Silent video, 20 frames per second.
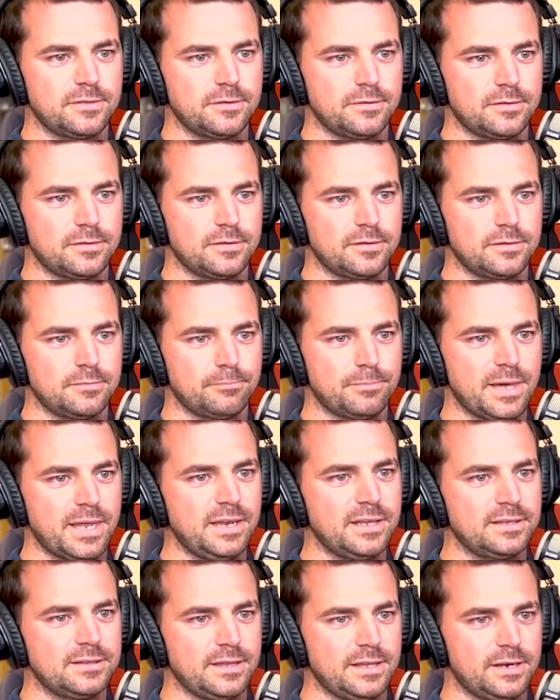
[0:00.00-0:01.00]
the
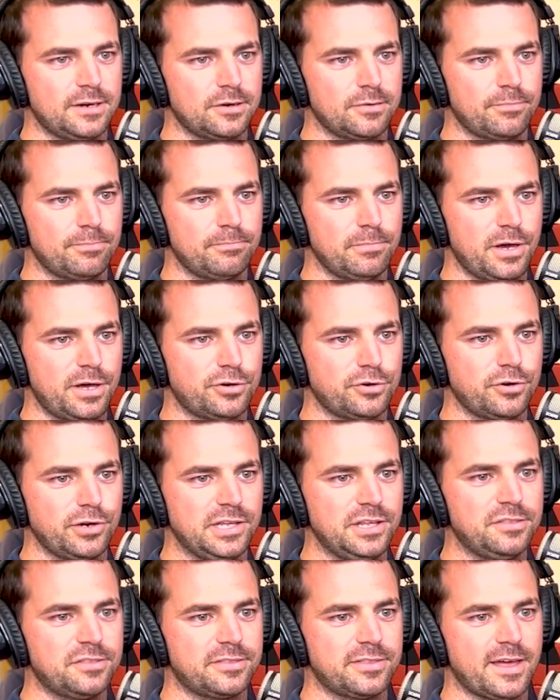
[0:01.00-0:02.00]
bedding layer
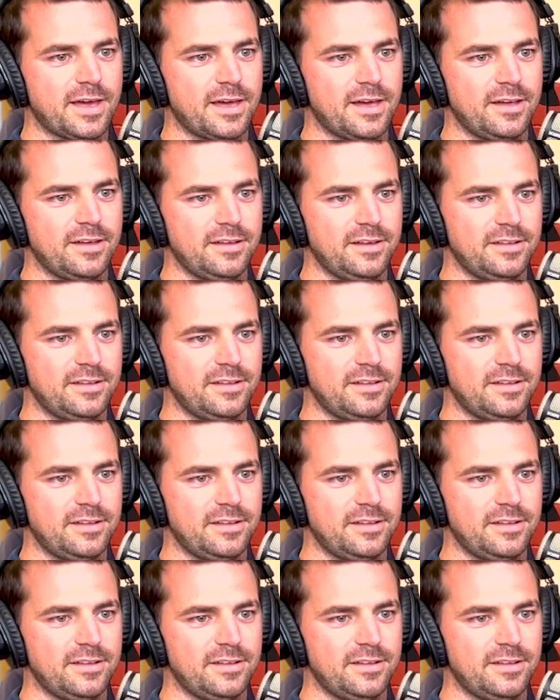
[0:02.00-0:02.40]
underneath that.